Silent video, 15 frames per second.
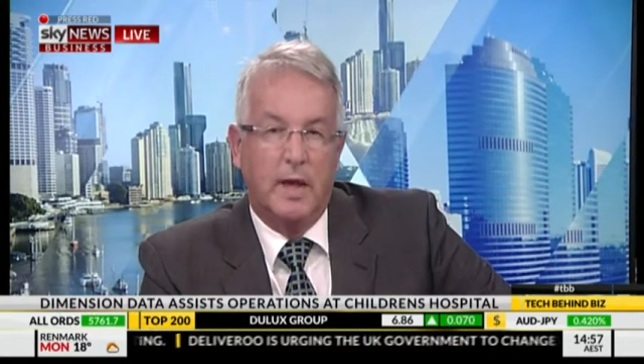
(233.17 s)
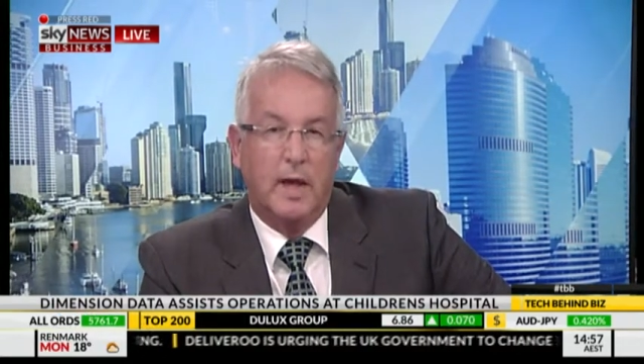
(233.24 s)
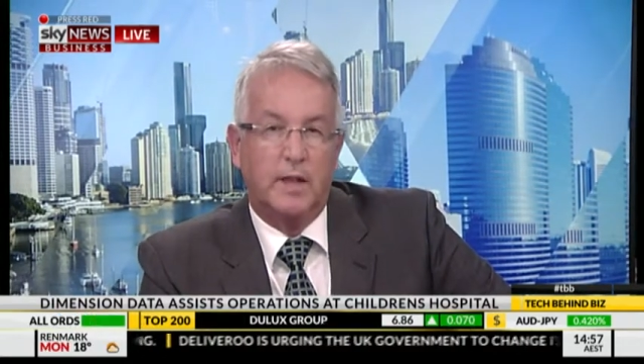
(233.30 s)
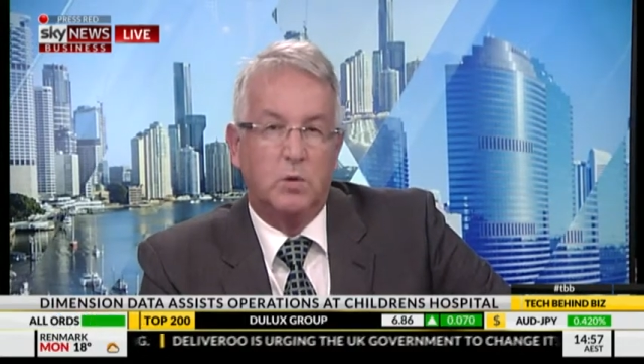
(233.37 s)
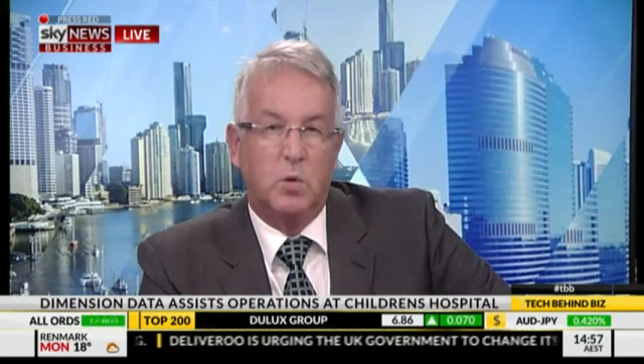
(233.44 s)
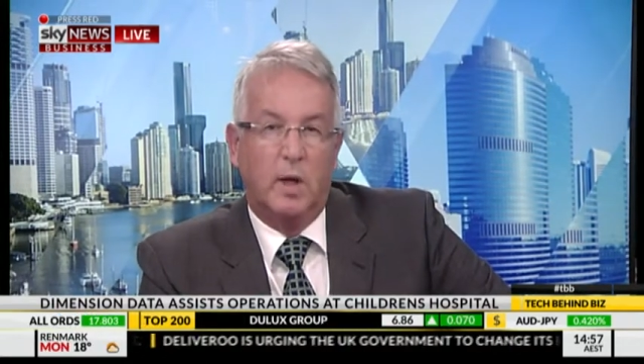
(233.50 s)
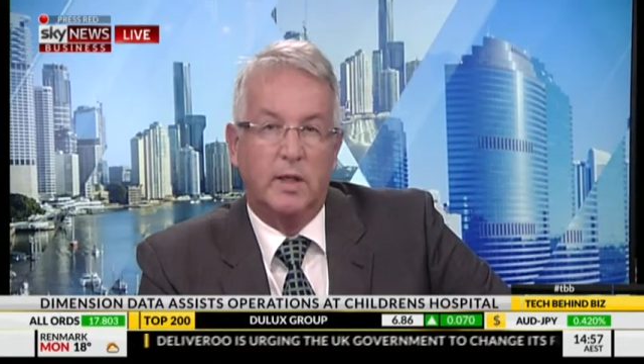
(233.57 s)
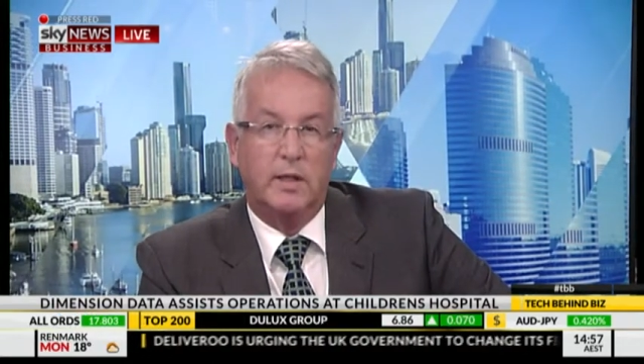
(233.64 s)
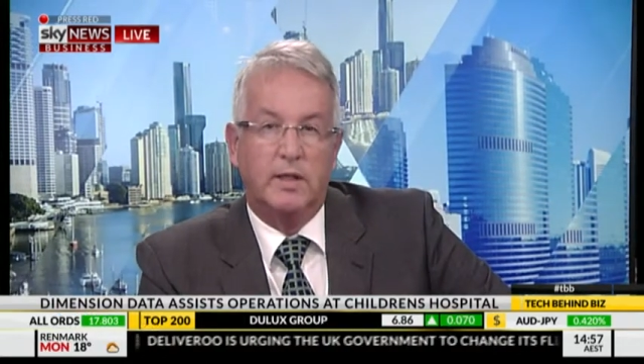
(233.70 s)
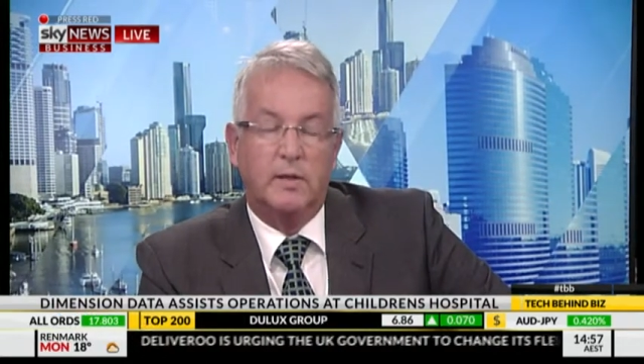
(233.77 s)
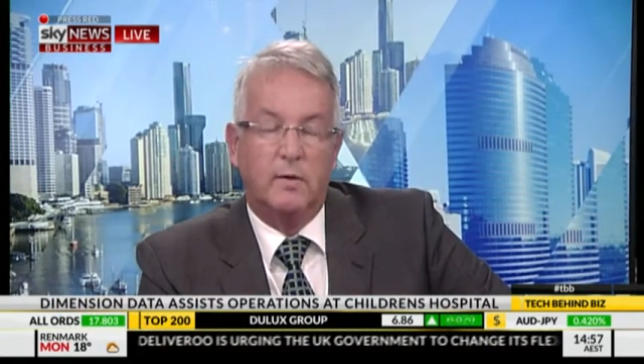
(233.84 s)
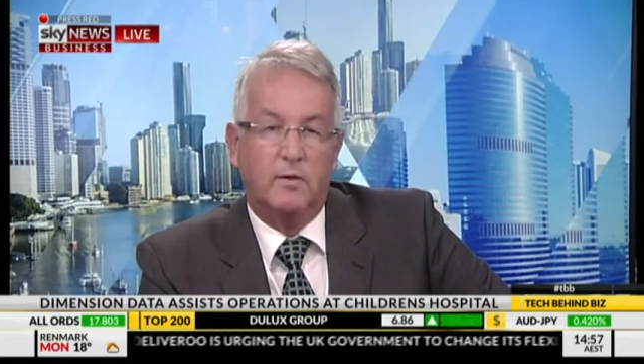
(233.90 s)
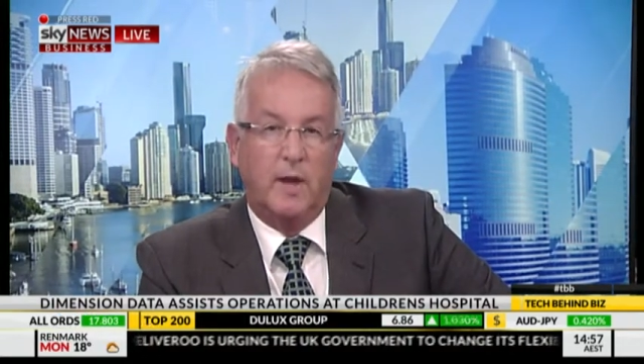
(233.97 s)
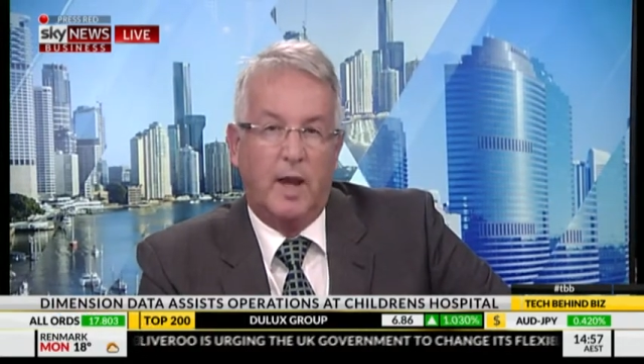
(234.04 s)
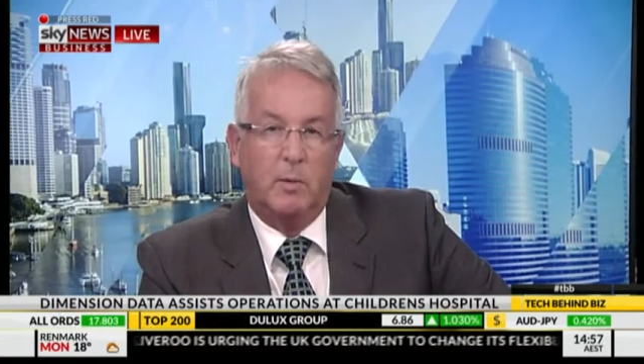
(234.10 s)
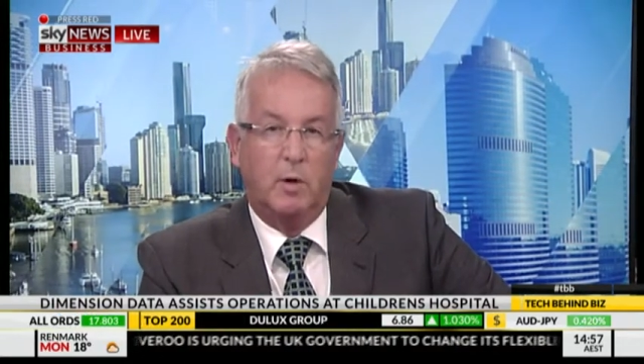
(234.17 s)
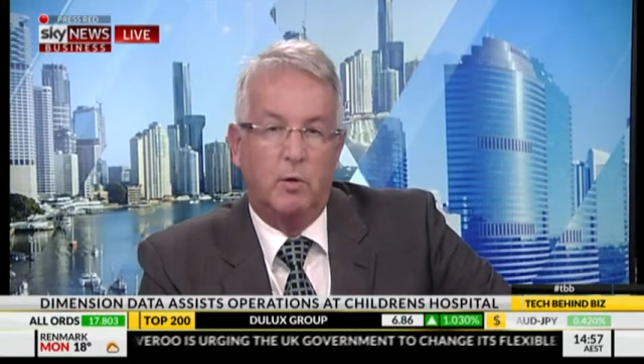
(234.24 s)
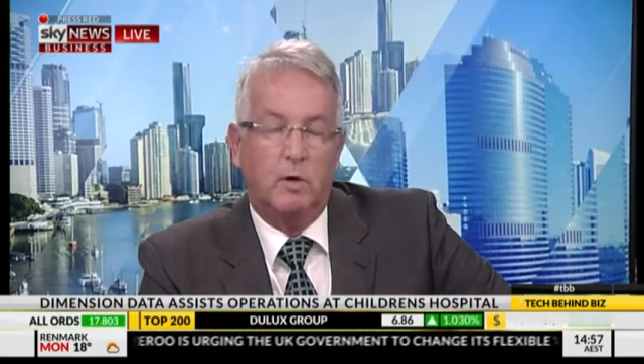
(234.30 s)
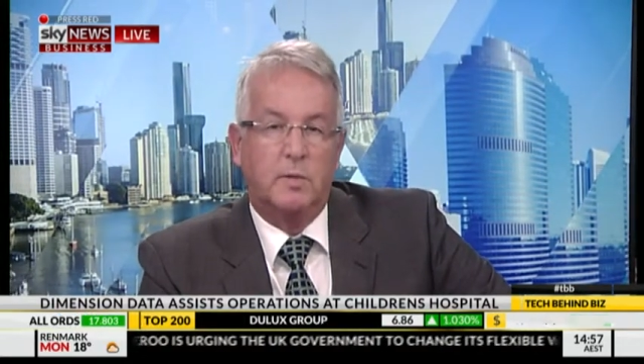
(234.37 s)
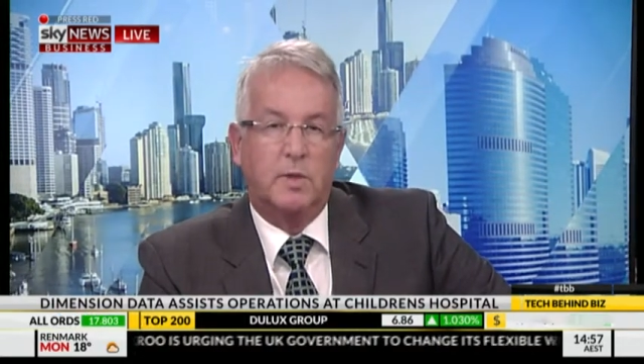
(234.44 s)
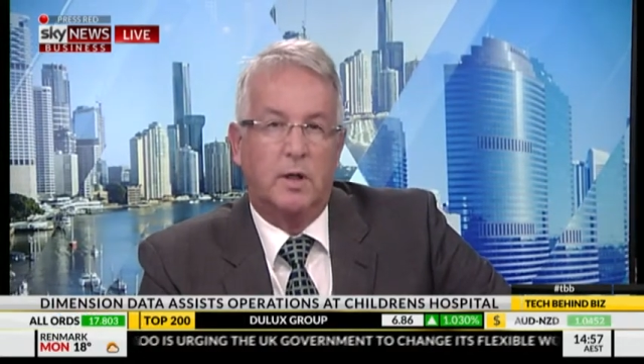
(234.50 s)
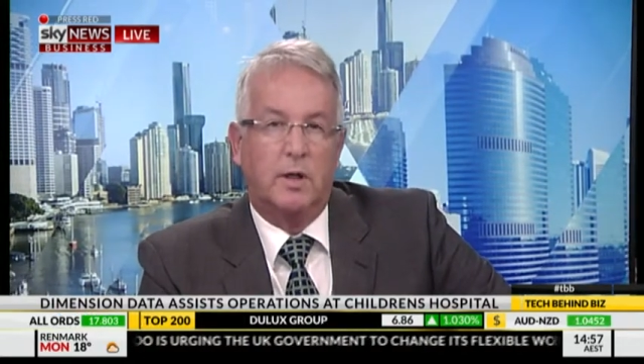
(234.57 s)
as well as family
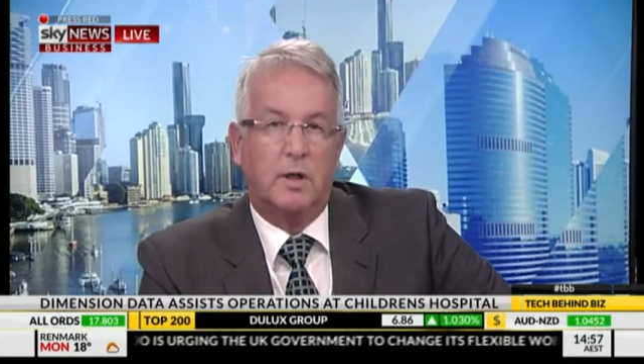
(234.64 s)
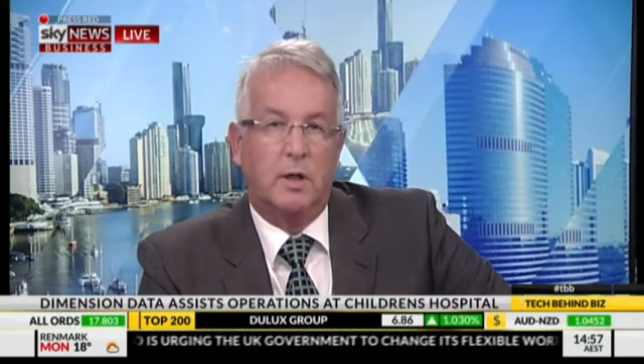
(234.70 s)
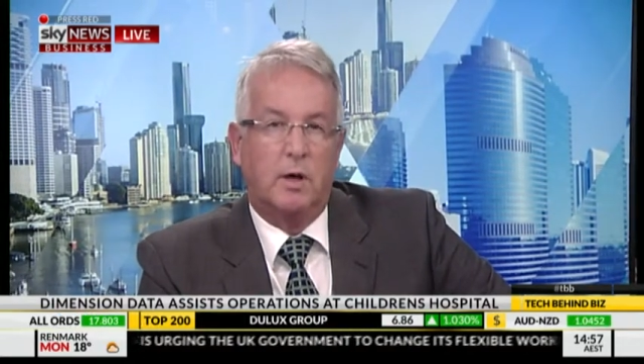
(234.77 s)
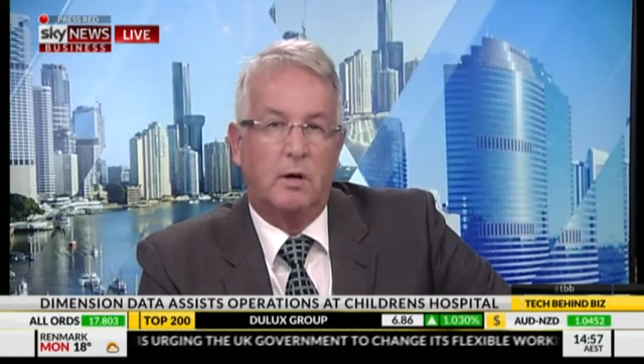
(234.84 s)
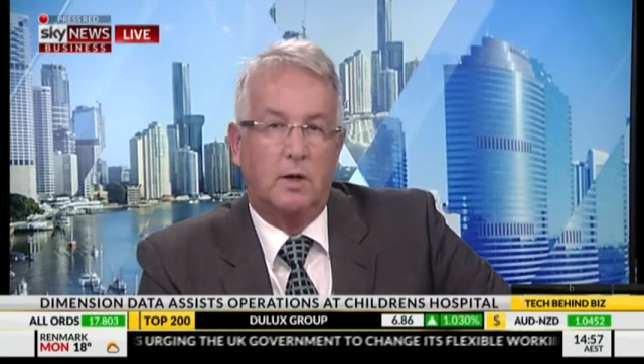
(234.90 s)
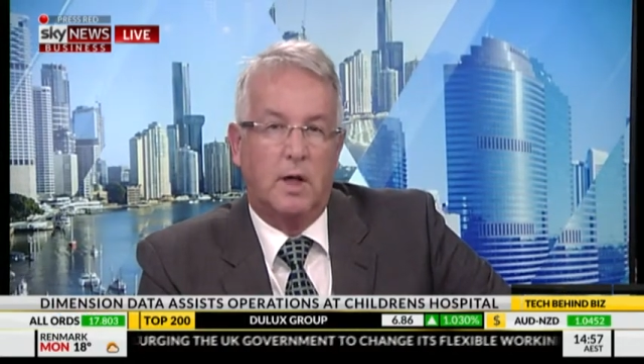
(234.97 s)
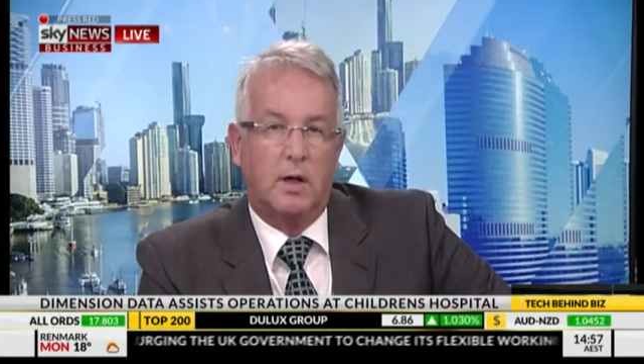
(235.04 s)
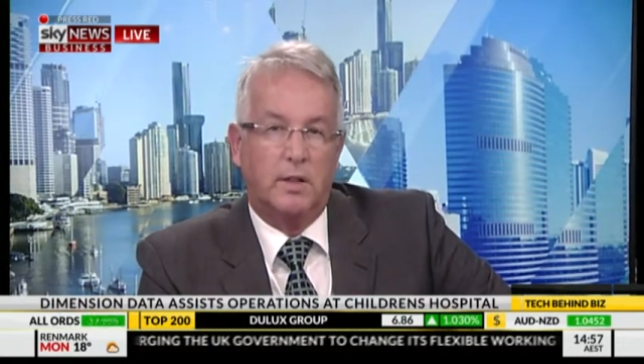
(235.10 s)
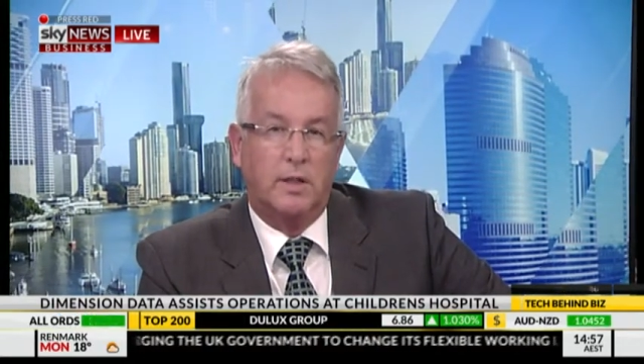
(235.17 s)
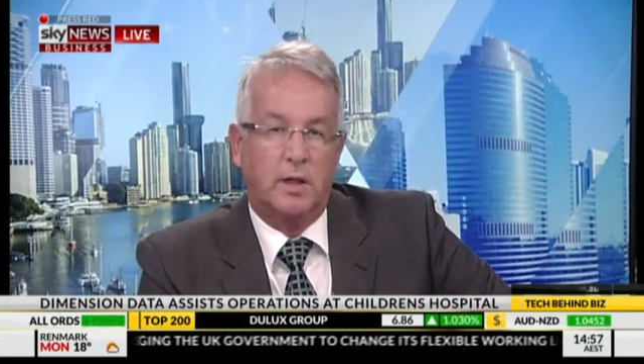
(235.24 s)
rooms on the Gold Coast.